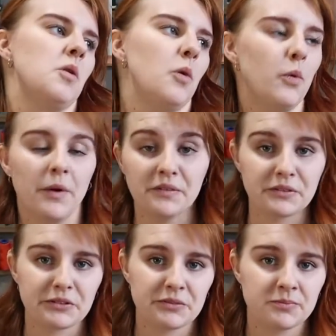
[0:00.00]
Who
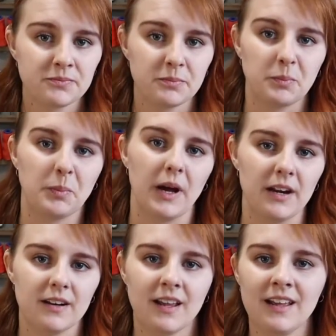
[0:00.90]
knows?
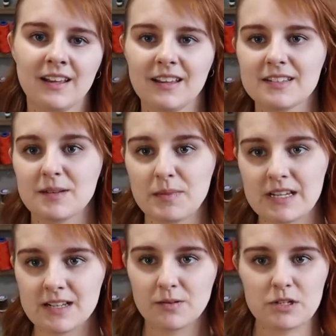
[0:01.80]
But some
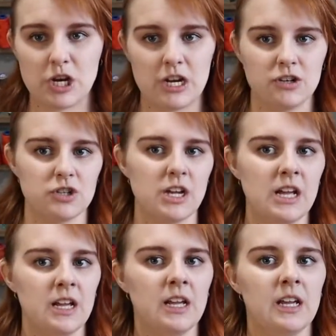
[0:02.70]
things I would change
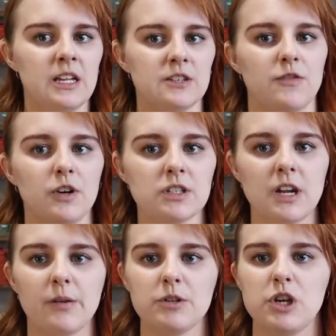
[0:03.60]
is, first,
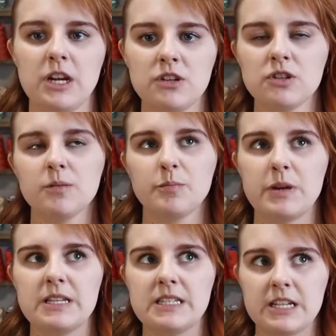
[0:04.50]
I would change the
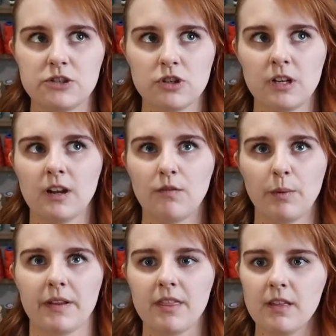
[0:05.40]
positioning of
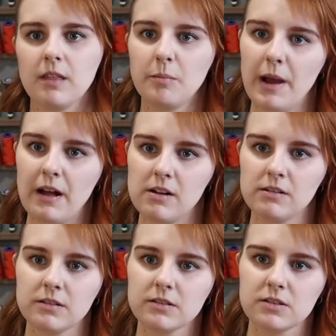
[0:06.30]
where the
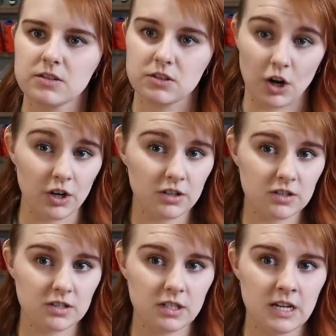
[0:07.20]
lapel
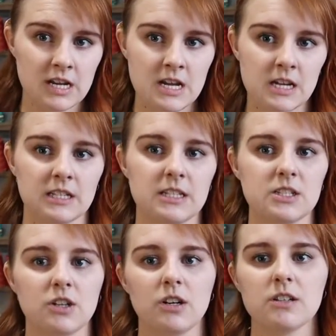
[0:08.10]
starts, because it
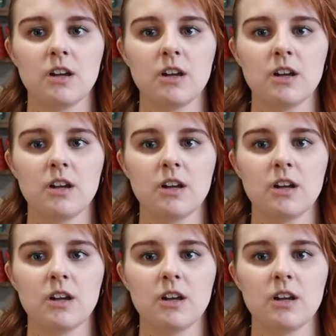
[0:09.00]
starts